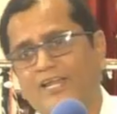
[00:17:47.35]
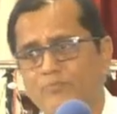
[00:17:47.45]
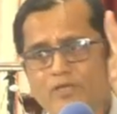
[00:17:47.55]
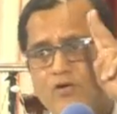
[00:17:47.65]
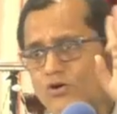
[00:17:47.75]

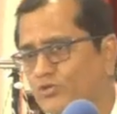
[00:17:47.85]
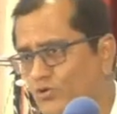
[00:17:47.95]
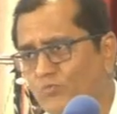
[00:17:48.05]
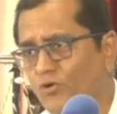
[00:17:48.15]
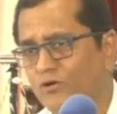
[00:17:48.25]
Let me quote
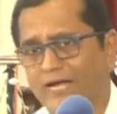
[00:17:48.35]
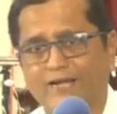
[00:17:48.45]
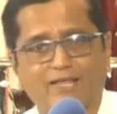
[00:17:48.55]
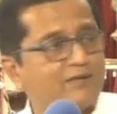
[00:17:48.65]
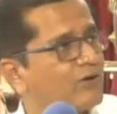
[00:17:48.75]
two more
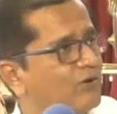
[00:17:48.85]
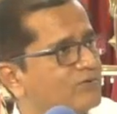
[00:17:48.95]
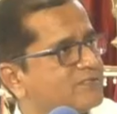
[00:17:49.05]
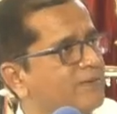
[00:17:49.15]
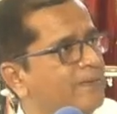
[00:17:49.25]
and I'll
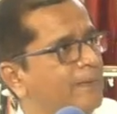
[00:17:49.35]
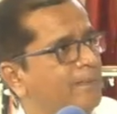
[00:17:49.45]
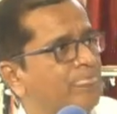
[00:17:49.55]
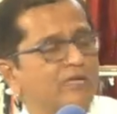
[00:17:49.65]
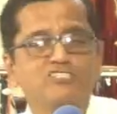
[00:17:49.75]
close.
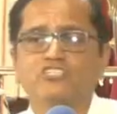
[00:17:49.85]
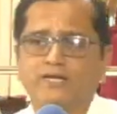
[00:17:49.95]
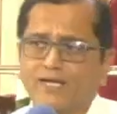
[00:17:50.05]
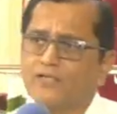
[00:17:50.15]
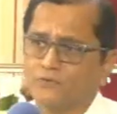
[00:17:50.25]

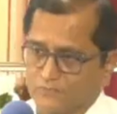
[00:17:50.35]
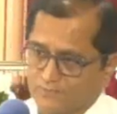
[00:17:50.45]
Jatayu.